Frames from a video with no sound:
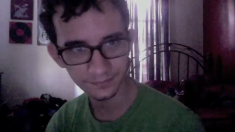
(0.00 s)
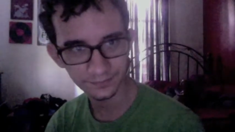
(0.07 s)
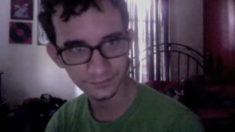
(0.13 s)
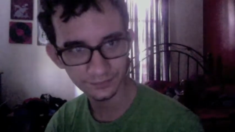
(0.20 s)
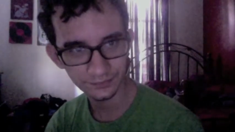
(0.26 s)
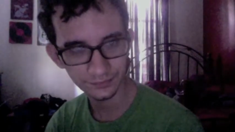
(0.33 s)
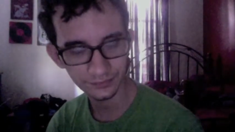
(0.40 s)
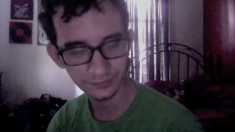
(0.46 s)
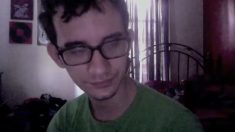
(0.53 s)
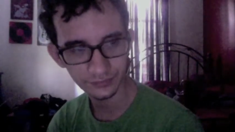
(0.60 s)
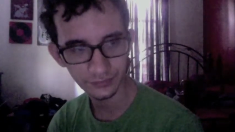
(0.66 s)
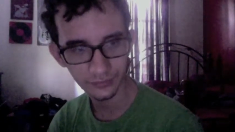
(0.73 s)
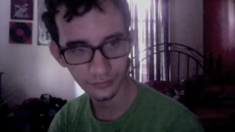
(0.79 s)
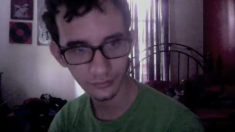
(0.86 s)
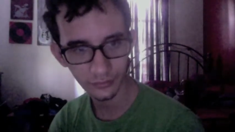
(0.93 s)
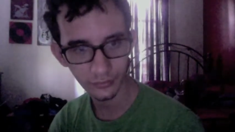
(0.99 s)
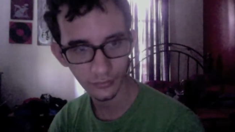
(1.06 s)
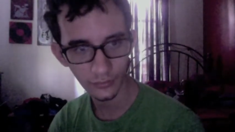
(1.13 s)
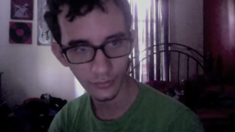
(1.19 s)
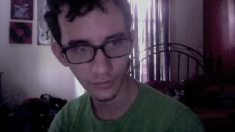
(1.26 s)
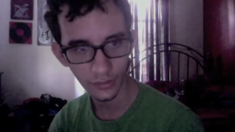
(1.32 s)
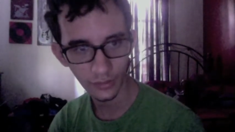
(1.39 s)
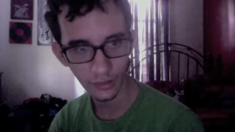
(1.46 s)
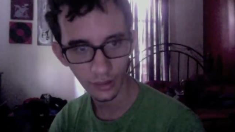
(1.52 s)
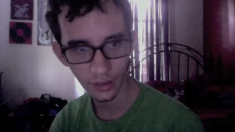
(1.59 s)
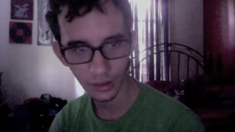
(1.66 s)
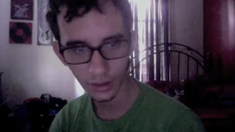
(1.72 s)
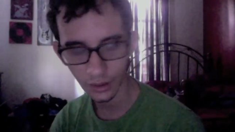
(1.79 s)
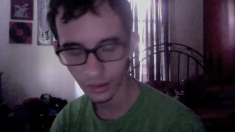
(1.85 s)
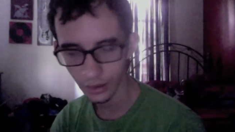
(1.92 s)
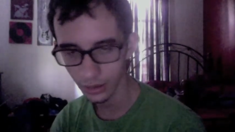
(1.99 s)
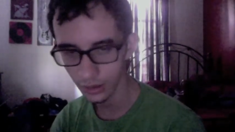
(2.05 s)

[no speech]